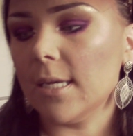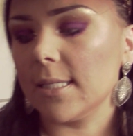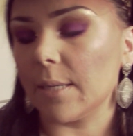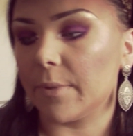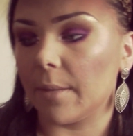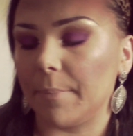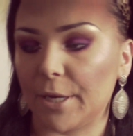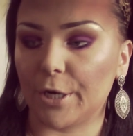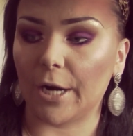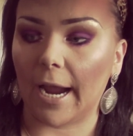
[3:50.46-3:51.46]
Some of the
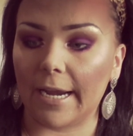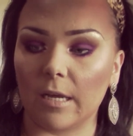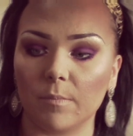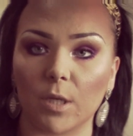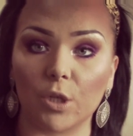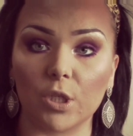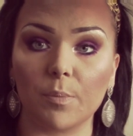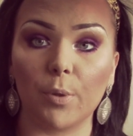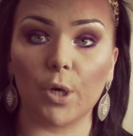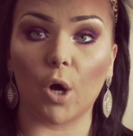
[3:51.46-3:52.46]
bigger items I'll
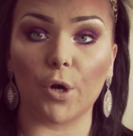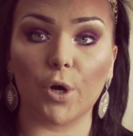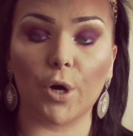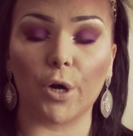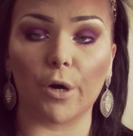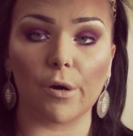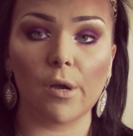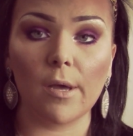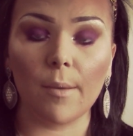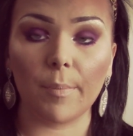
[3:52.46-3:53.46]
just put on her
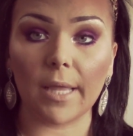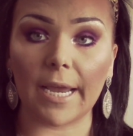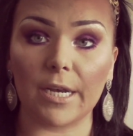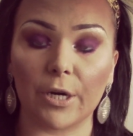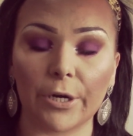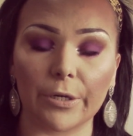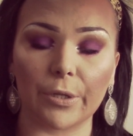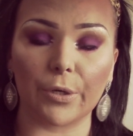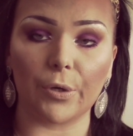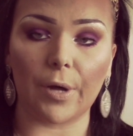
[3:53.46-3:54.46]
plate in her
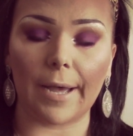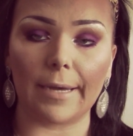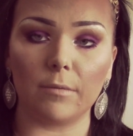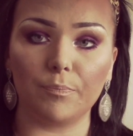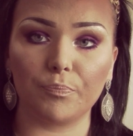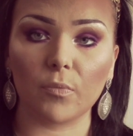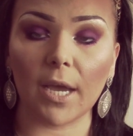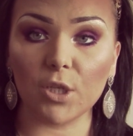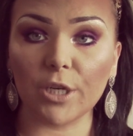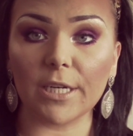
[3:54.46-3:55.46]
little
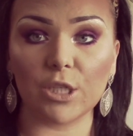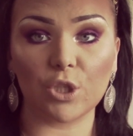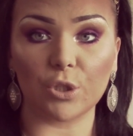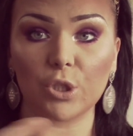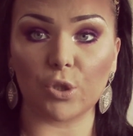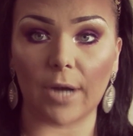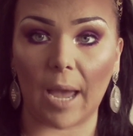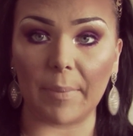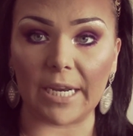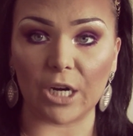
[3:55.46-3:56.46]
high chair, and she'll just
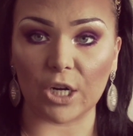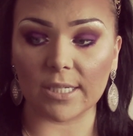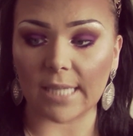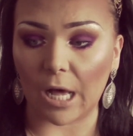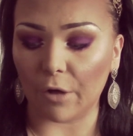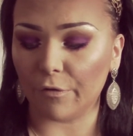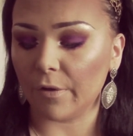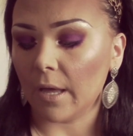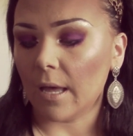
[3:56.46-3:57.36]
grab and eat herself.